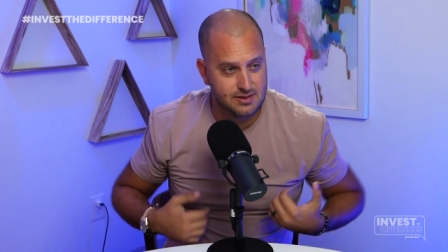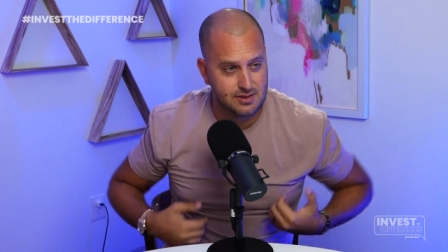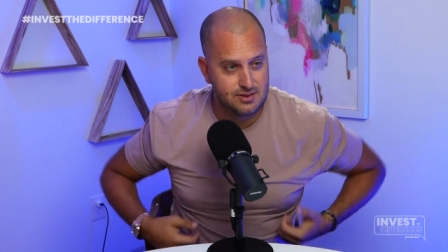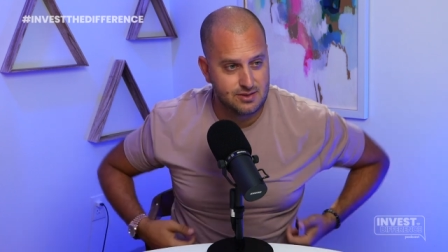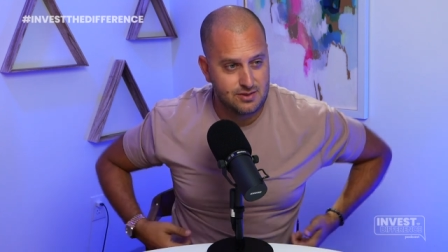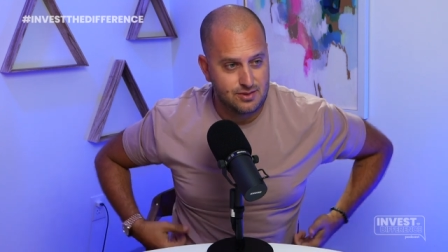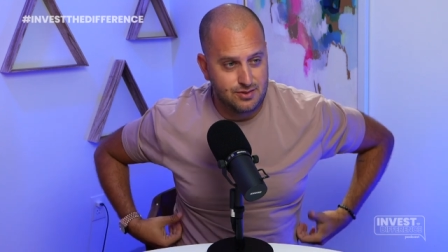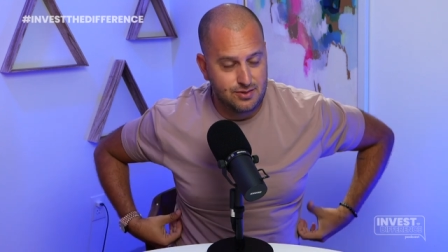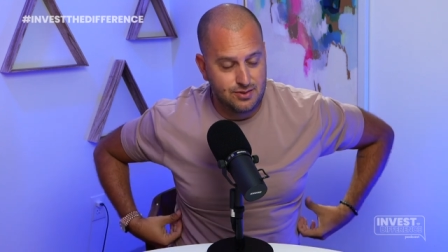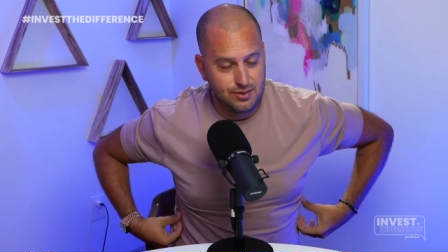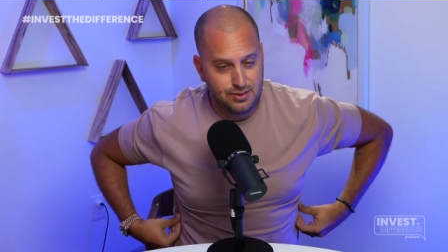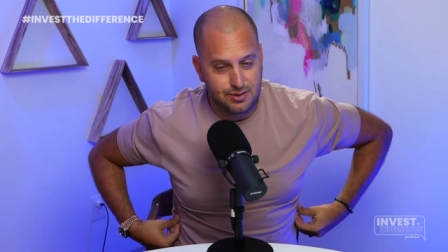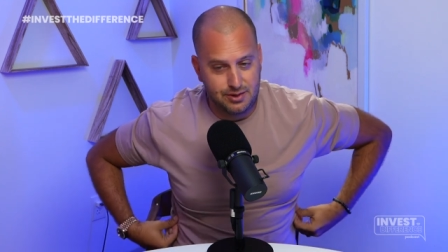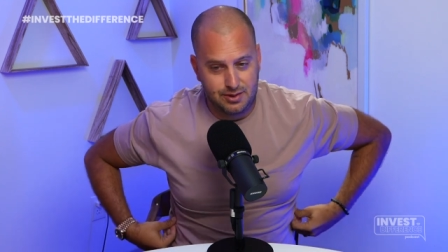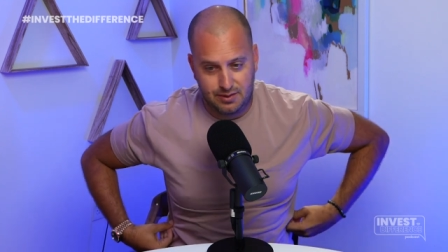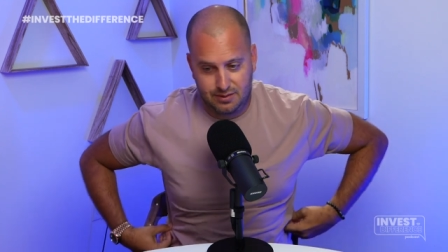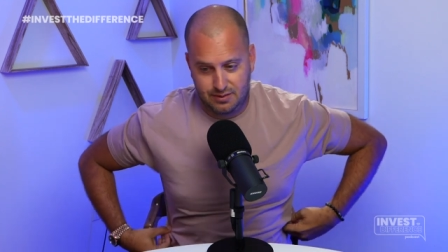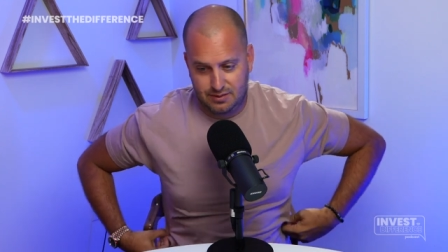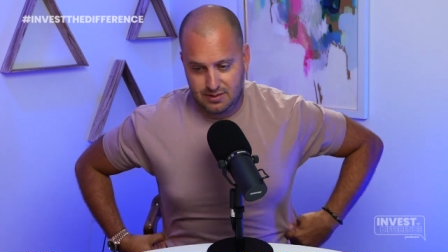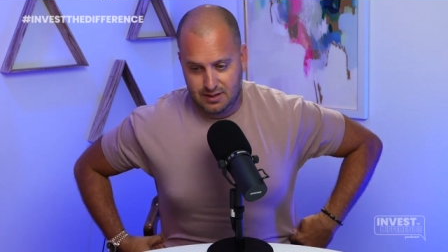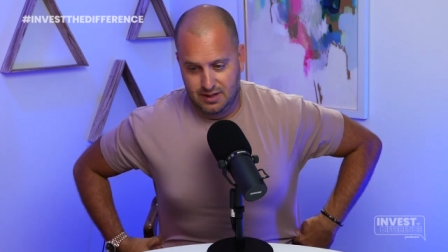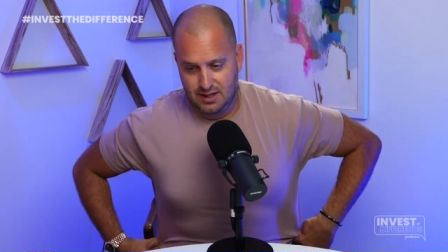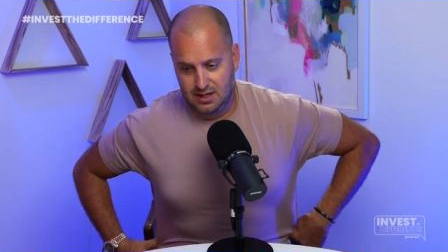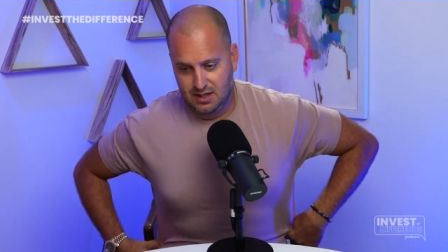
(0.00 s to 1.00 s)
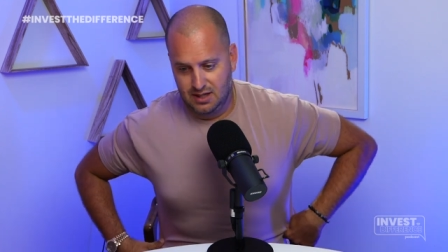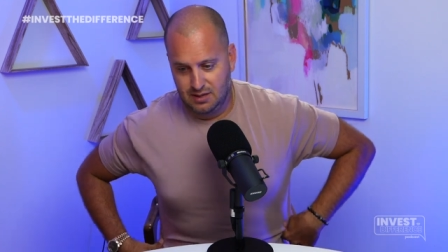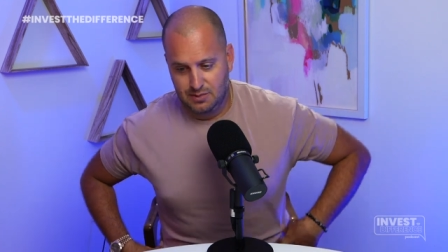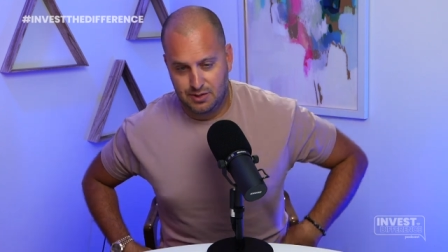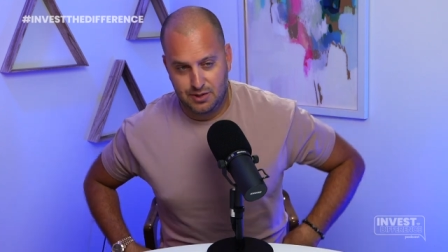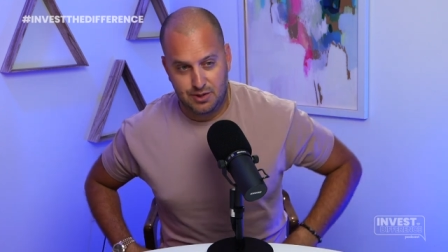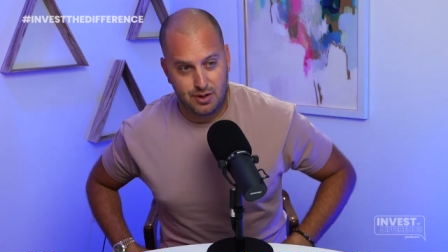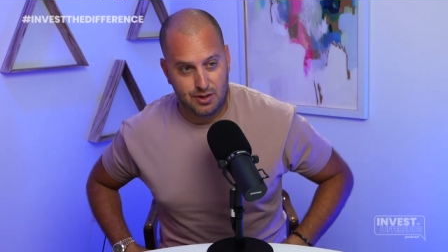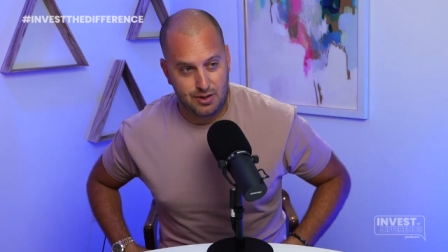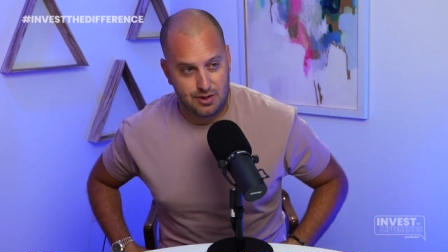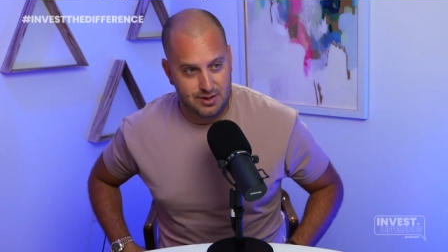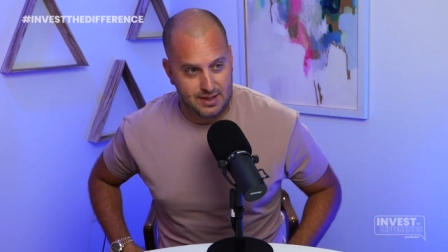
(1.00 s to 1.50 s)
It's truly uh, I'm a
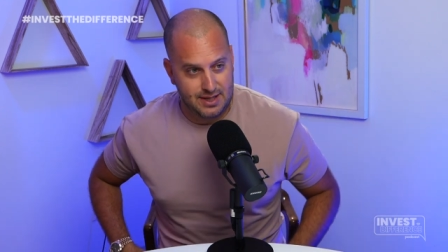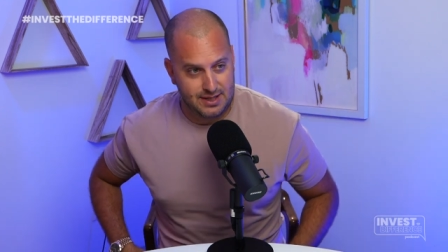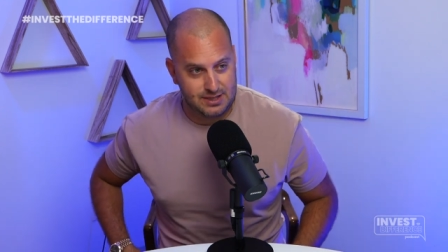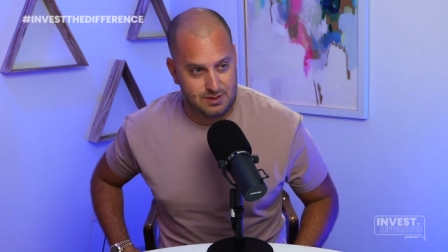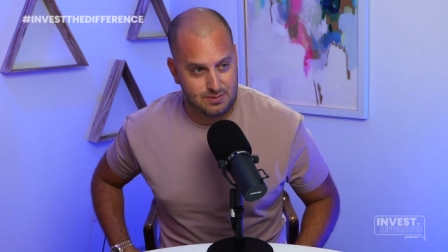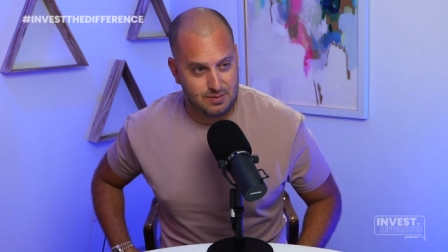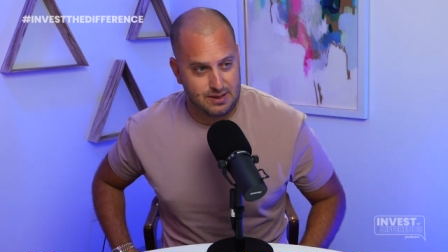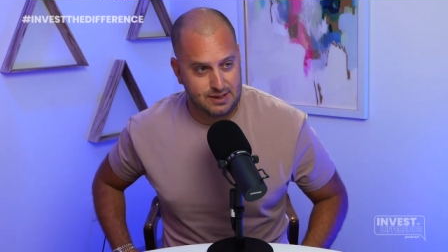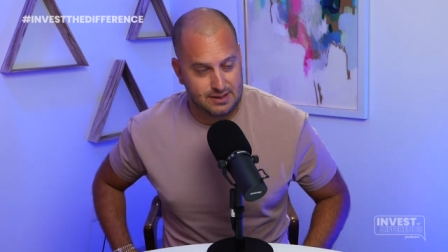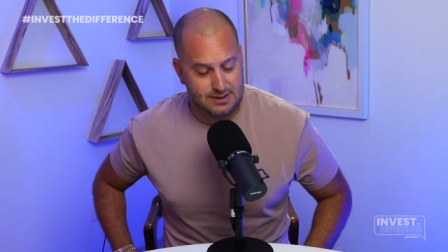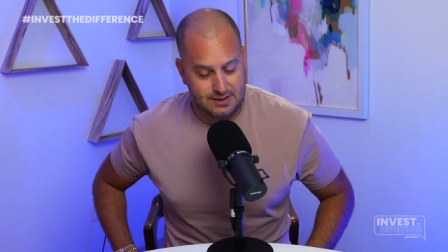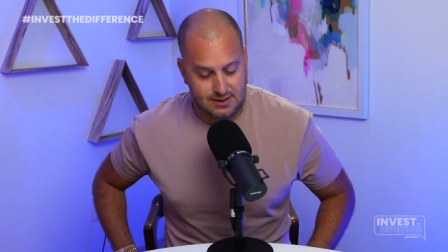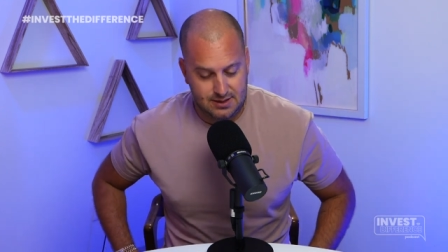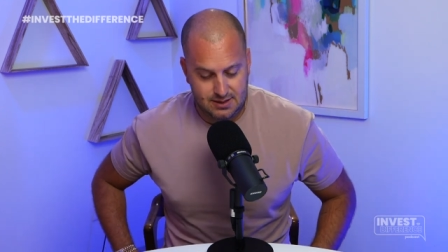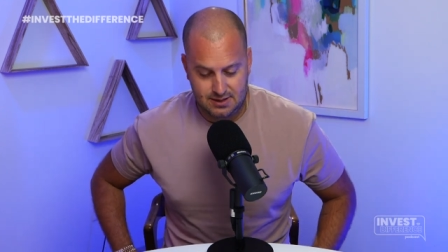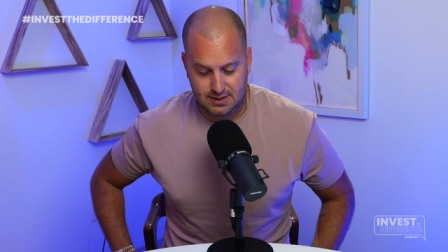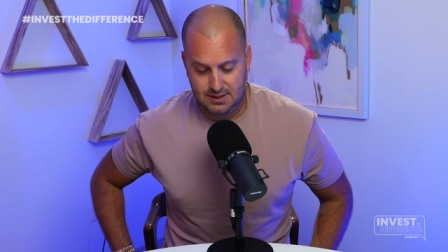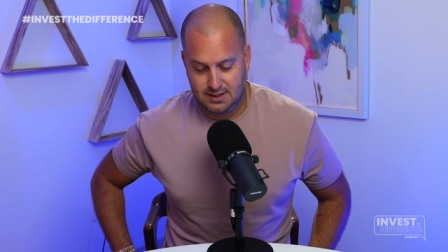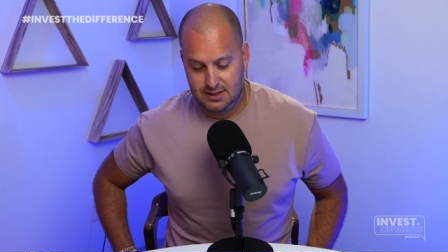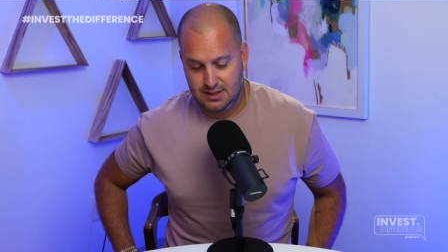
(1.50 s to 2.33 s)
nerd in that space.